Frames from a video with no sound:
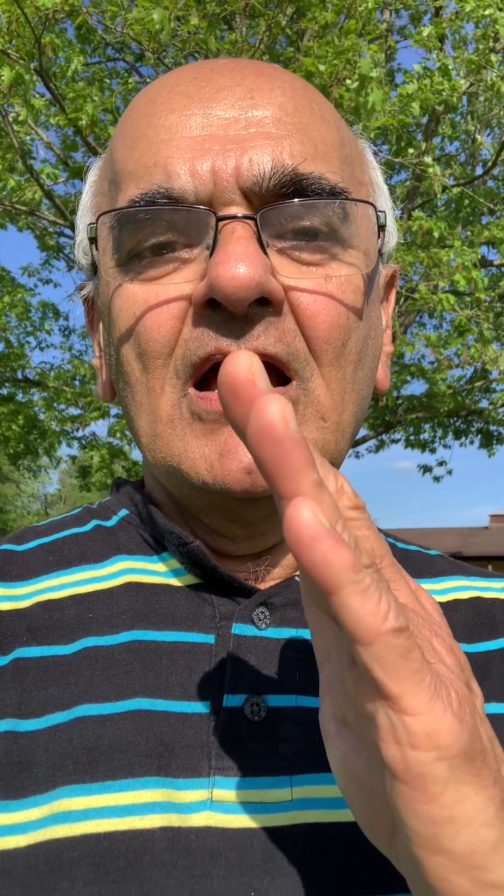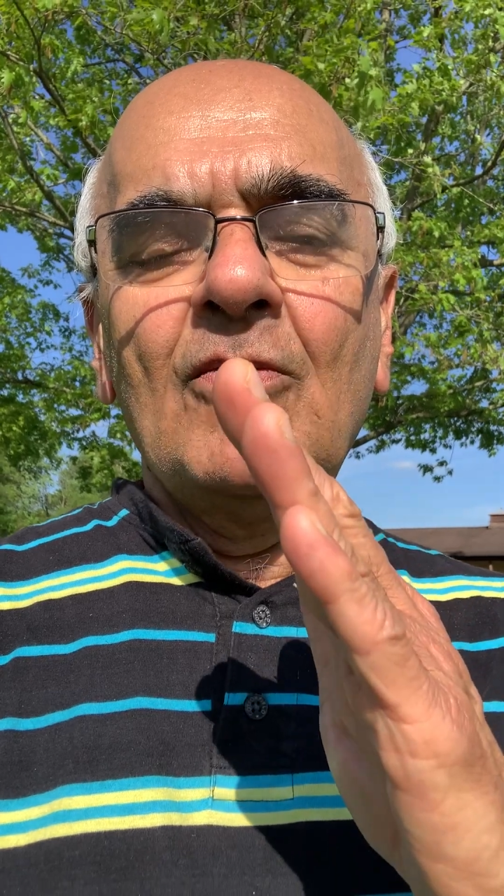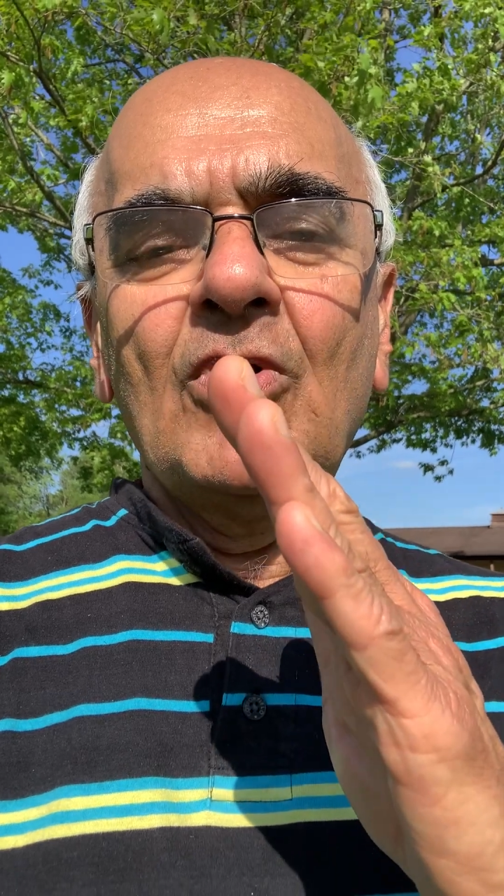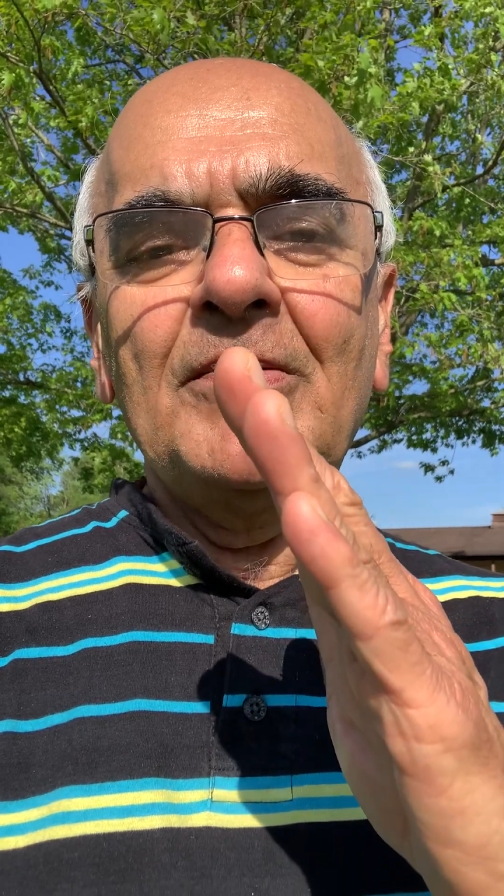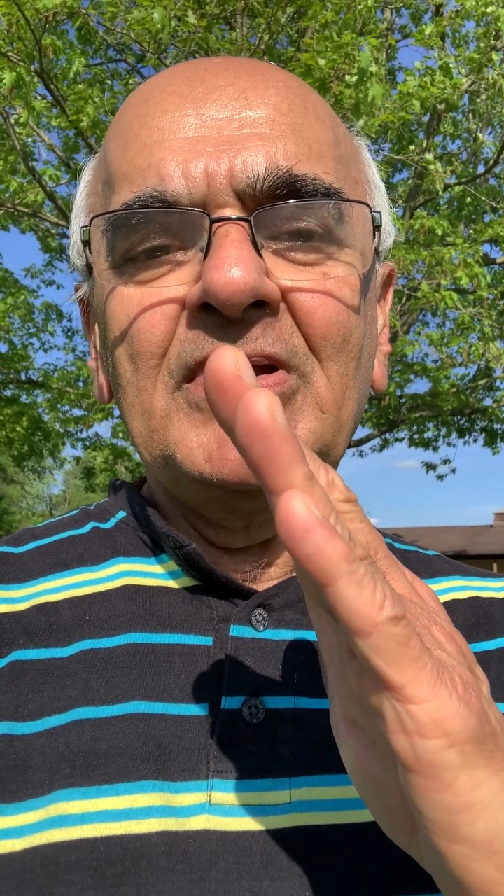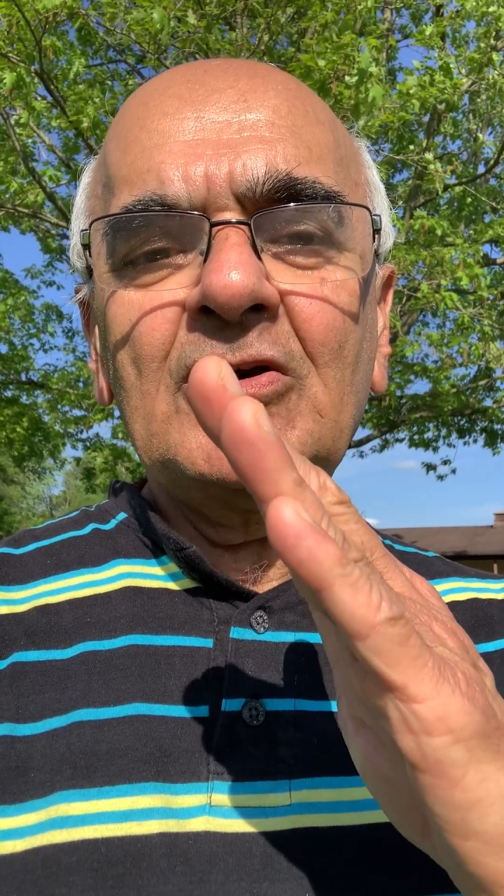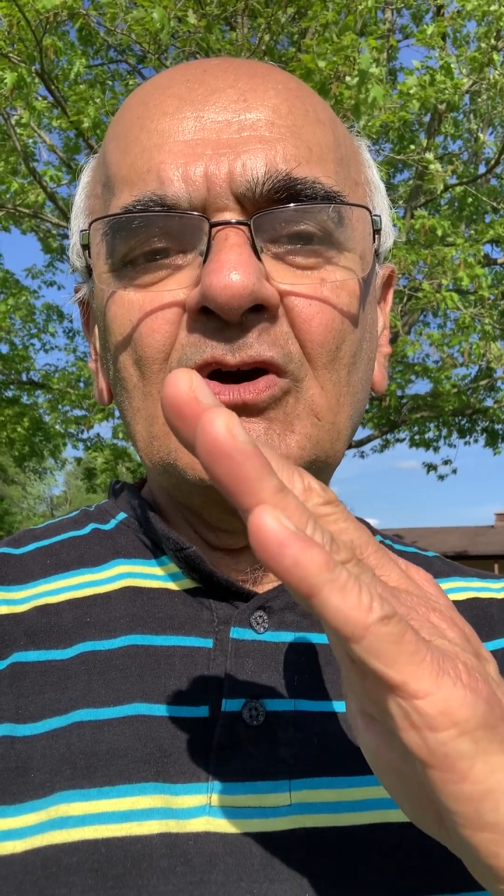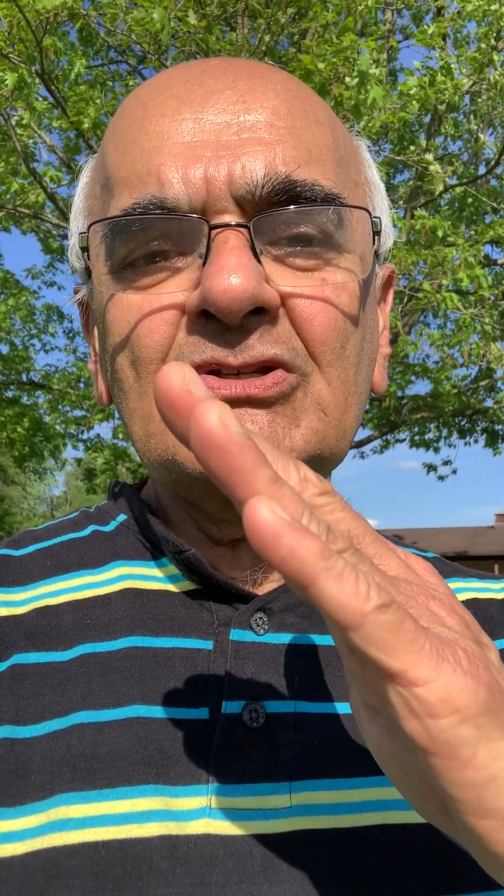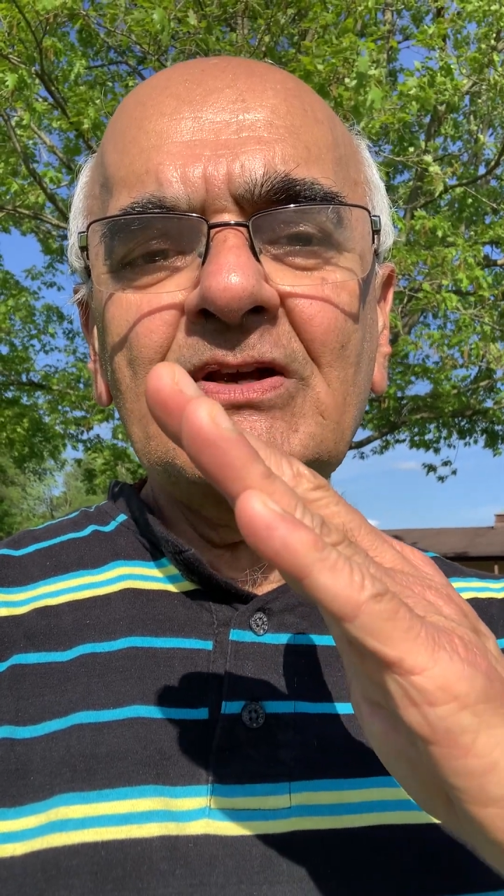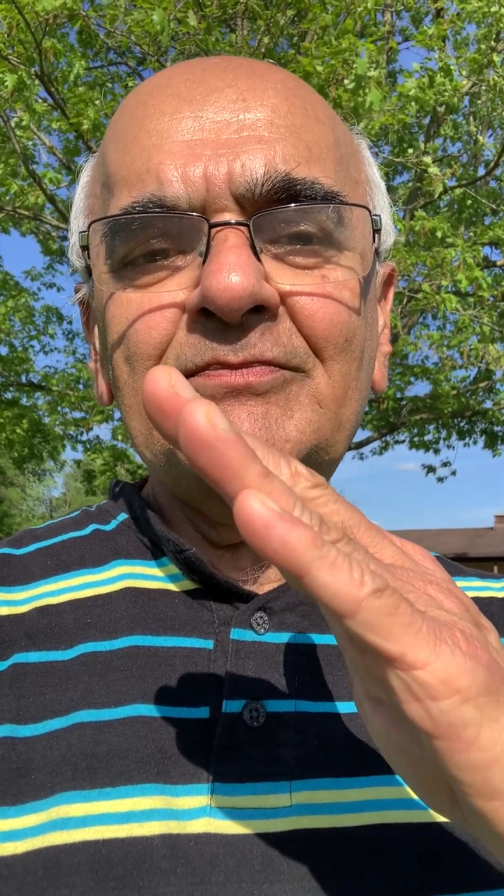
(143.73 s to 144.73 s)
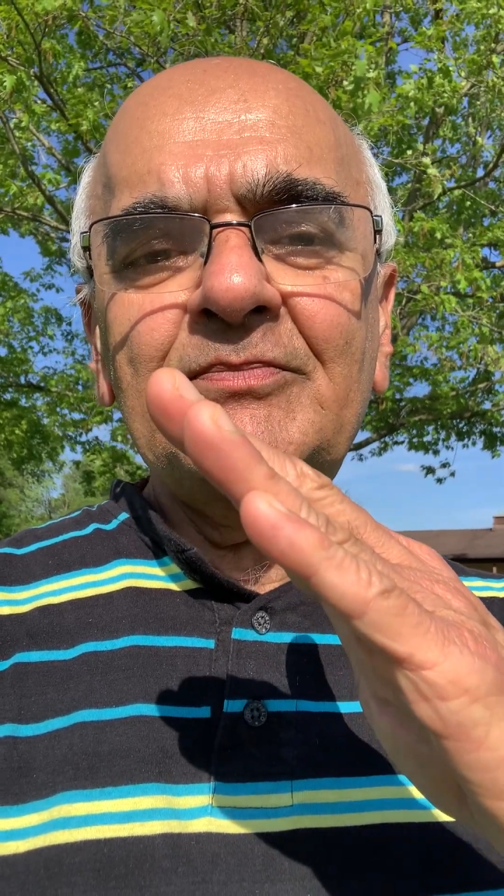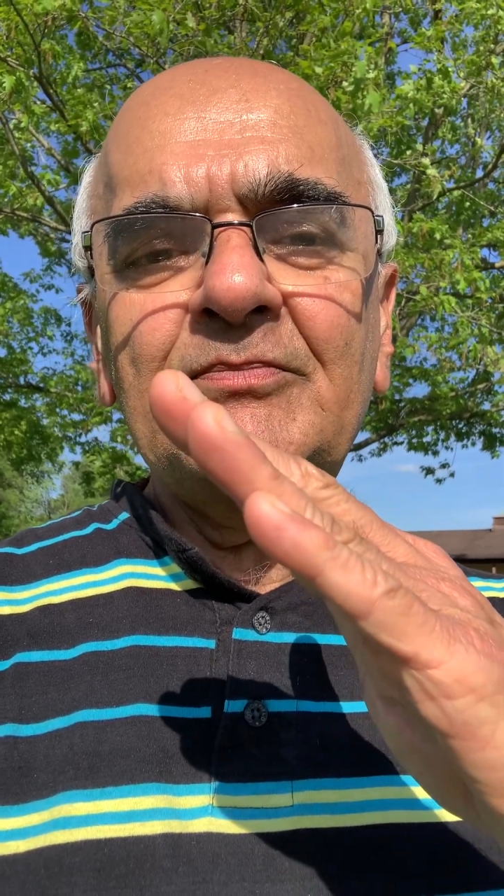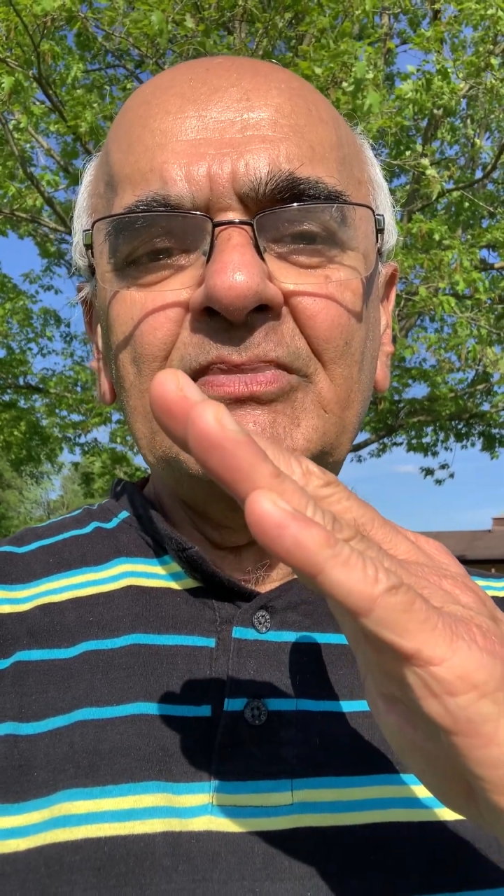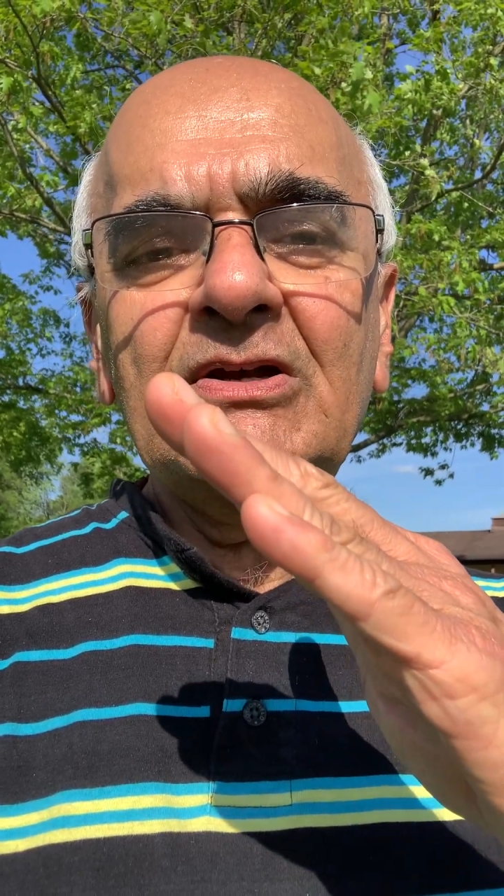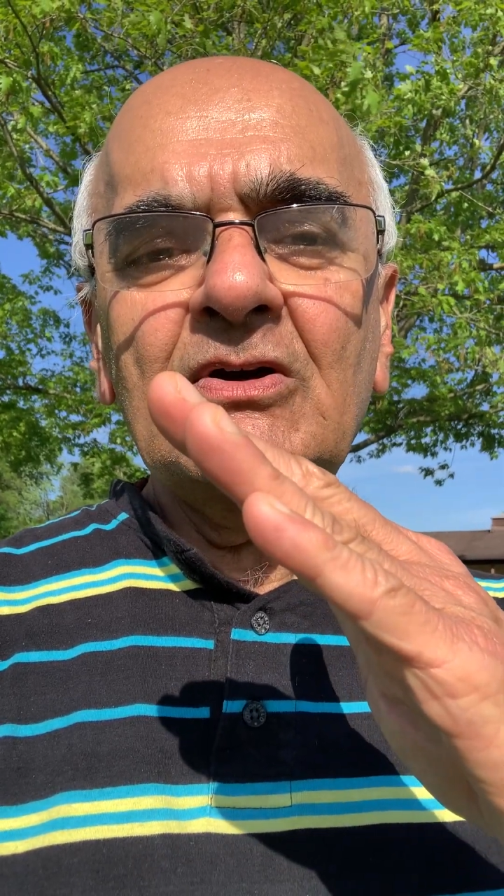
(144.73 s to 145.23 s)
Well, because of
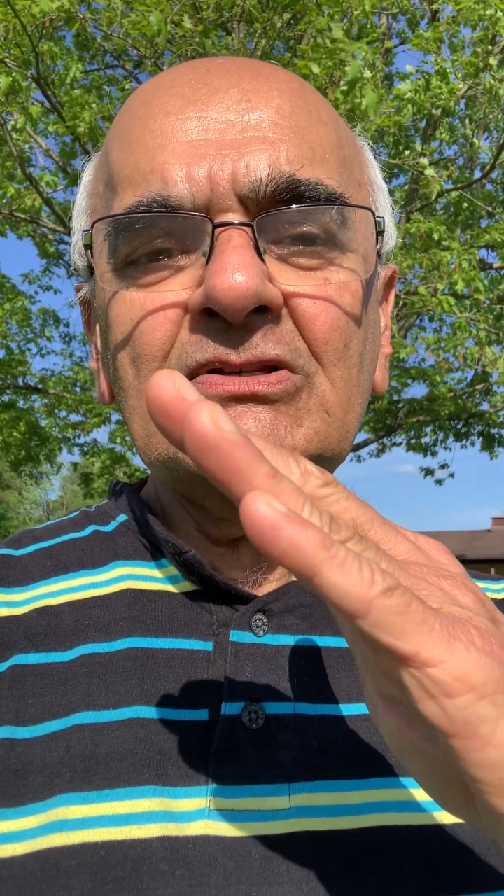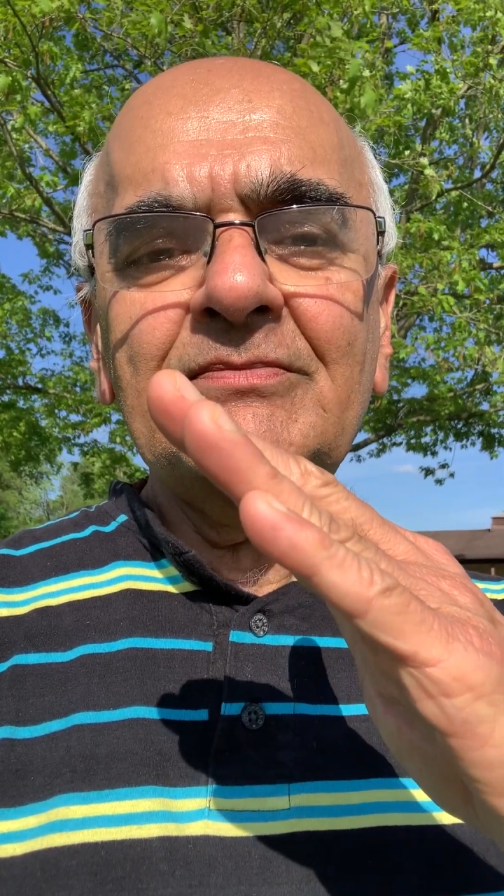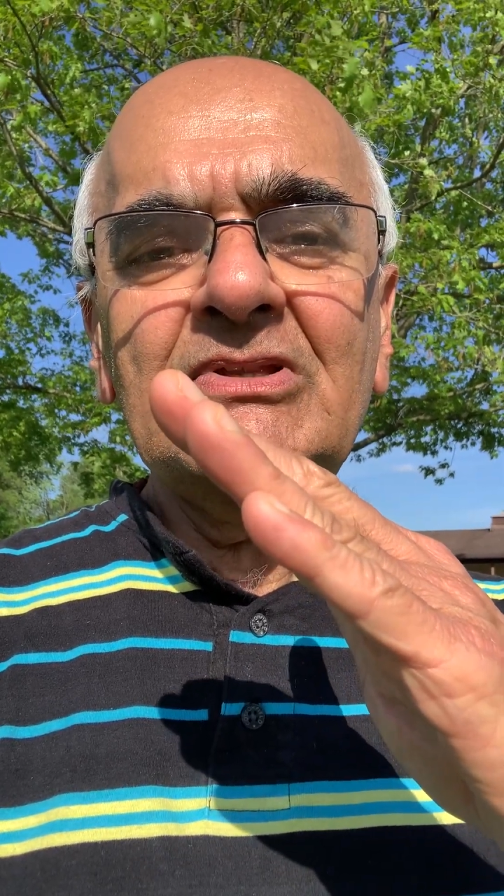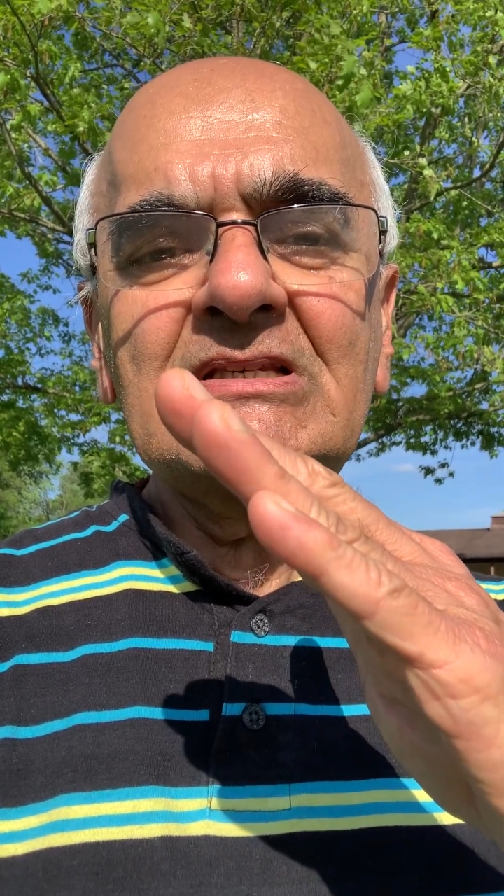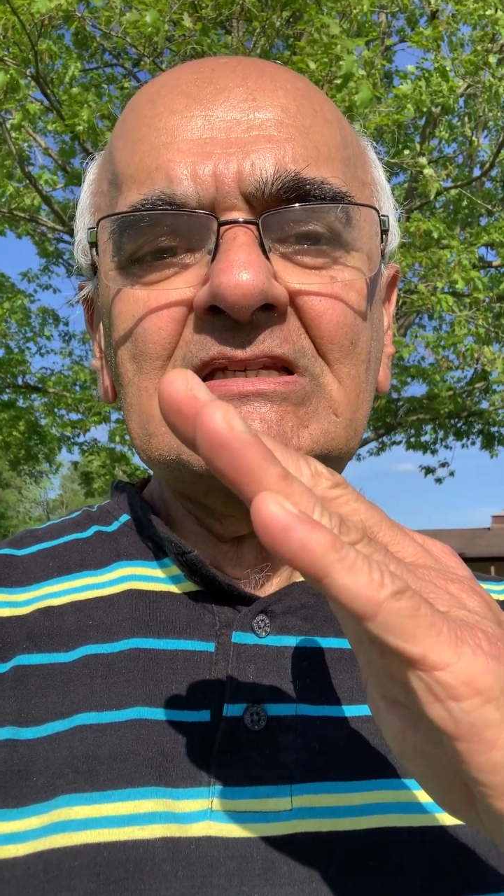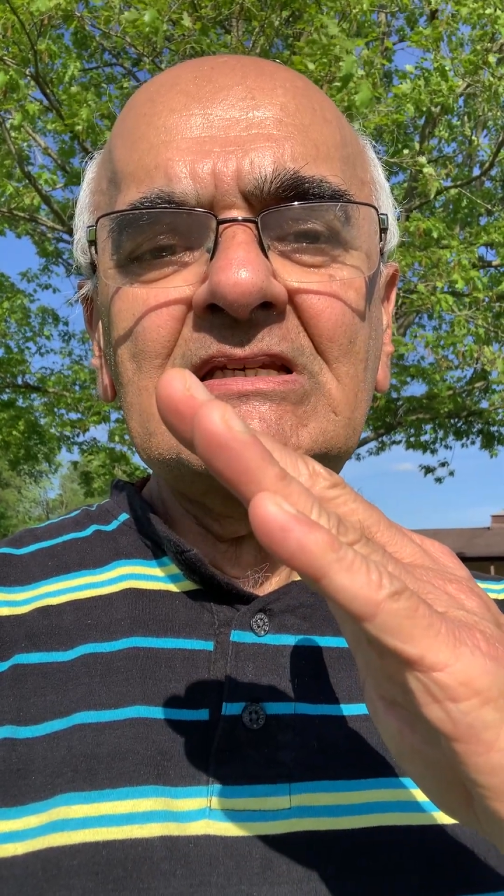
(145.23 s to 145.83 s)
this